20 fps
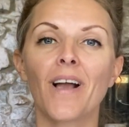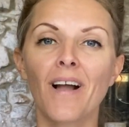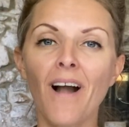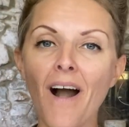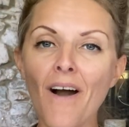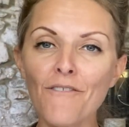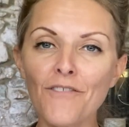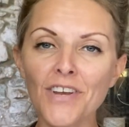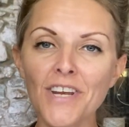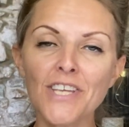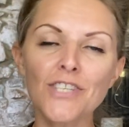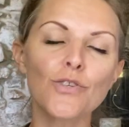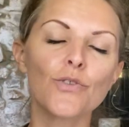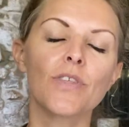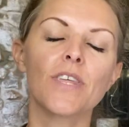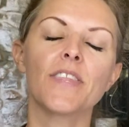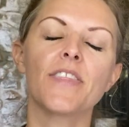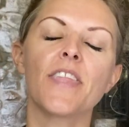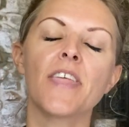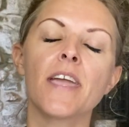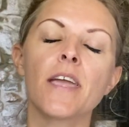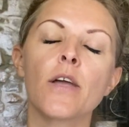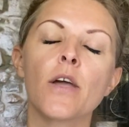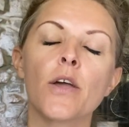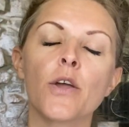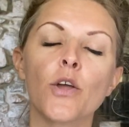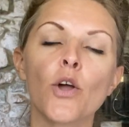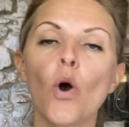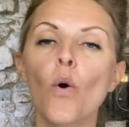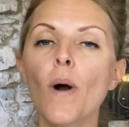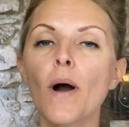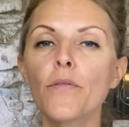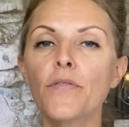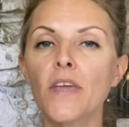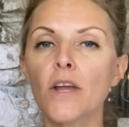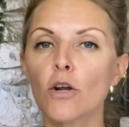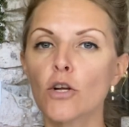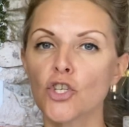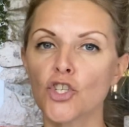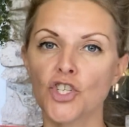confident so that they can go out
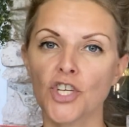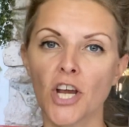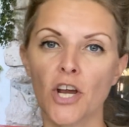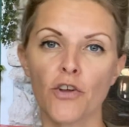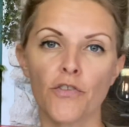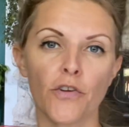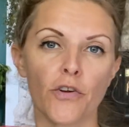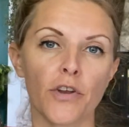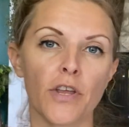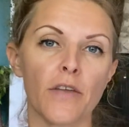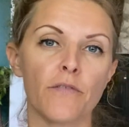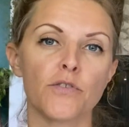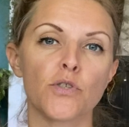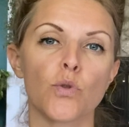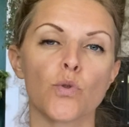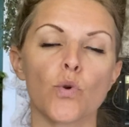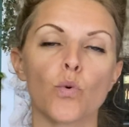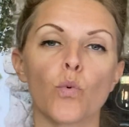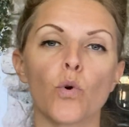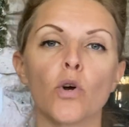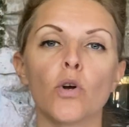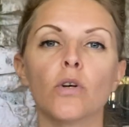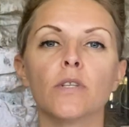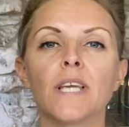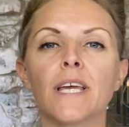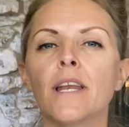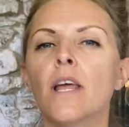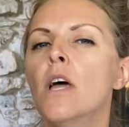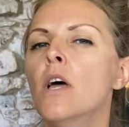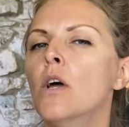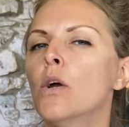there and share their gifts with the world and